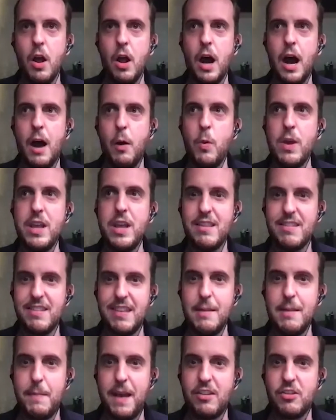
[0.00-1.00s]
We can see
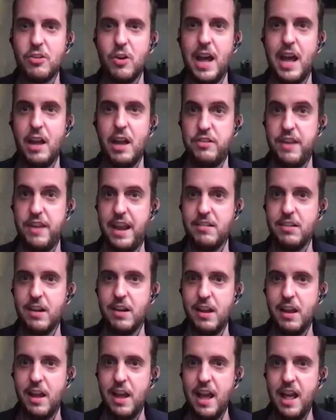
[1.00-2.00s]
based on our data
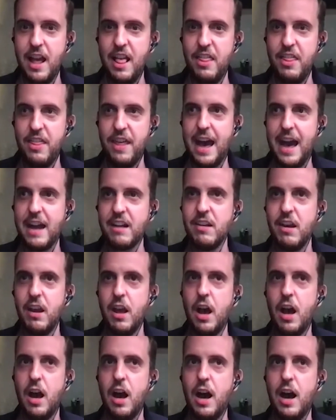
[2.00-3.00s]
that
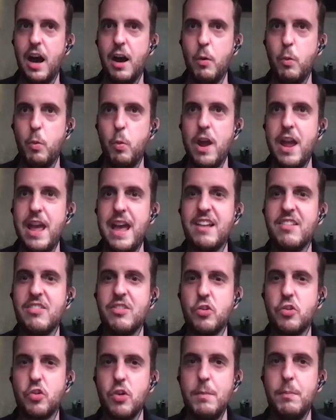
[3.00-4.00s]
we're
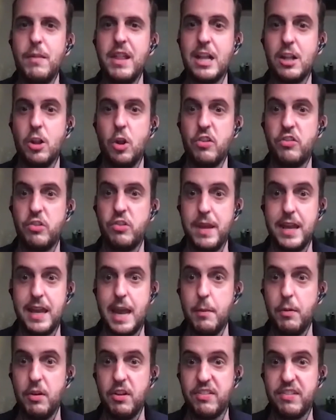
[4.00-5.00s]
extremely close to being able
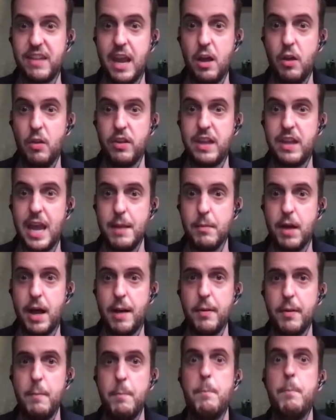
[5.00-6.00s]
to scale the game up
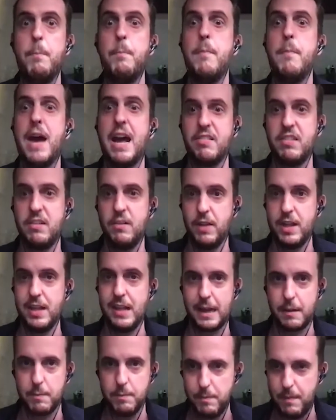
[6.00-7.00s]
massively, like
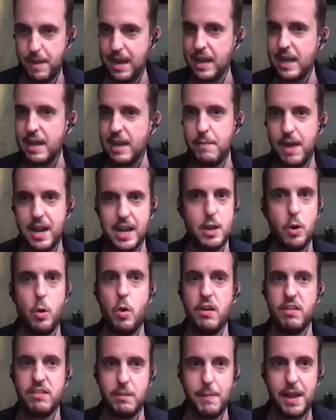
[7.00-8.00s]
many, many orders
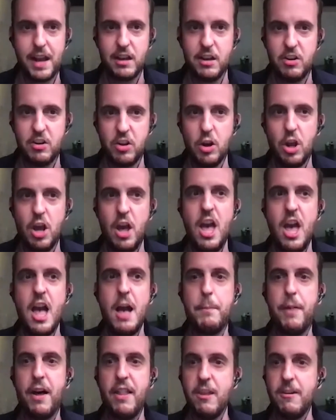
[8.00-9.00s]
of magnitude.
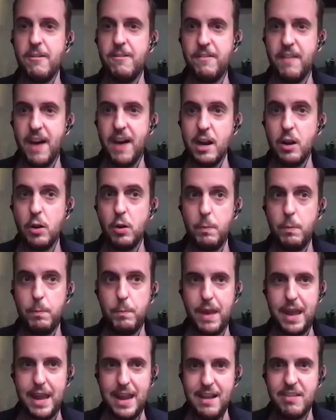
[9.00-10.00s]
But the final
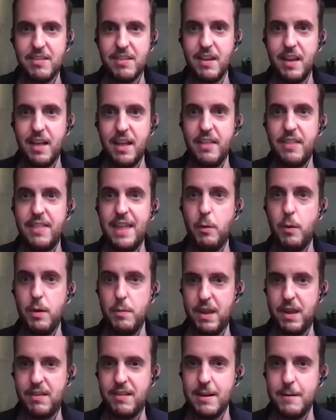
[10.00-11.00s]
piece that we're
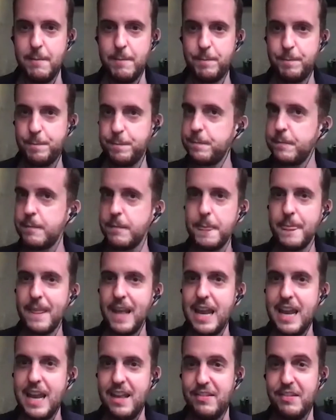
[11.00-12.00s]
missing
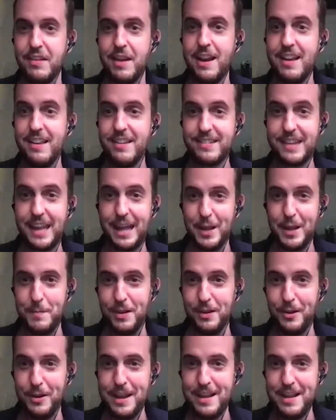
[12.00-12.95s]
is scalability.